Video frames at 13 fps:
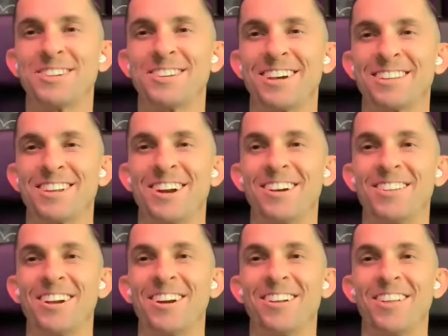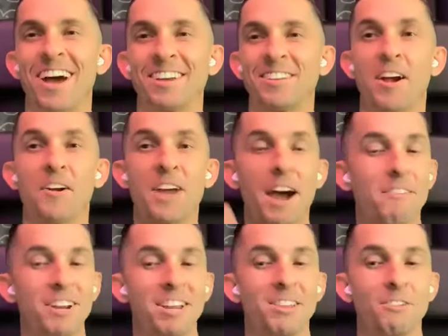Like, they're like, they already have
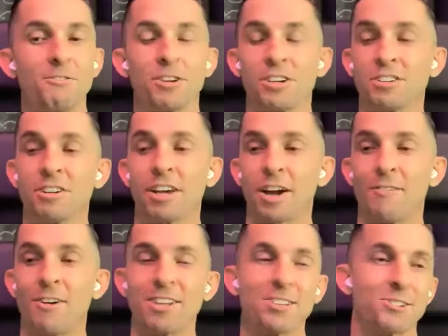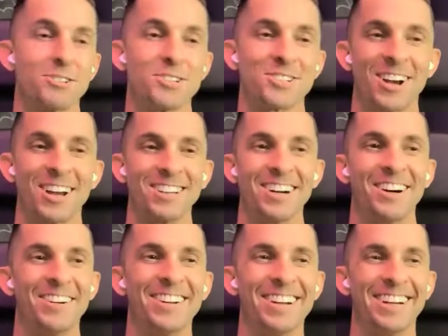it in their feeling. They're like, I want to do this or I
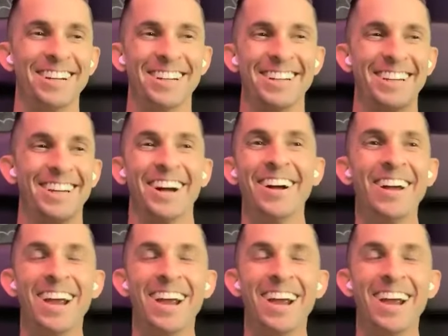don't.